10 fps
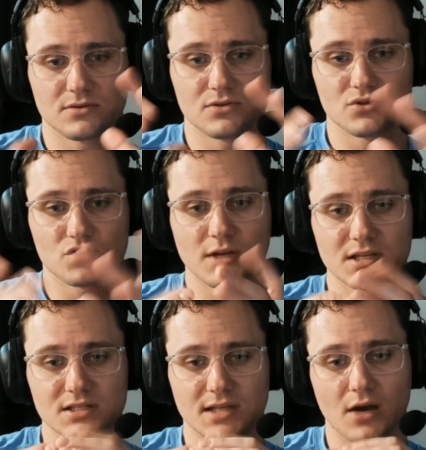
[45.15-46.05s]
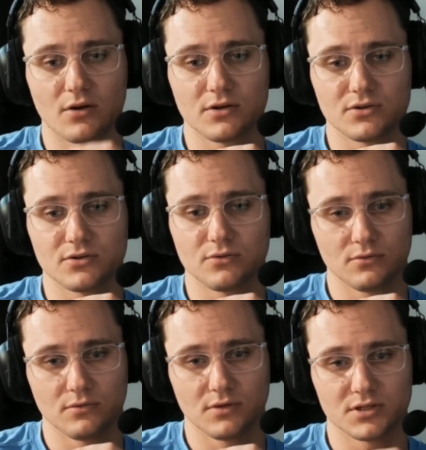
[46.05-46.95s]
shrinks down
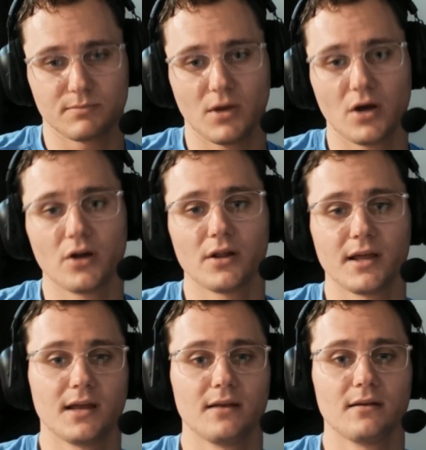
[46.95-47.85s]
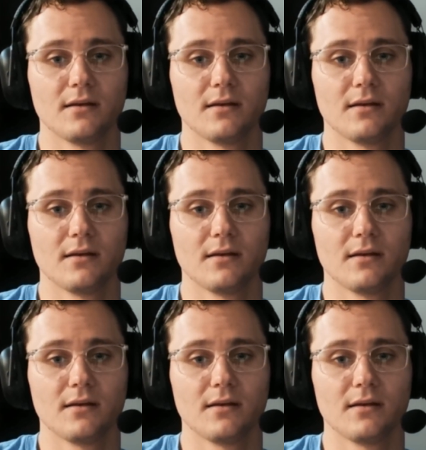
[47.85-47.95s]
into a small end,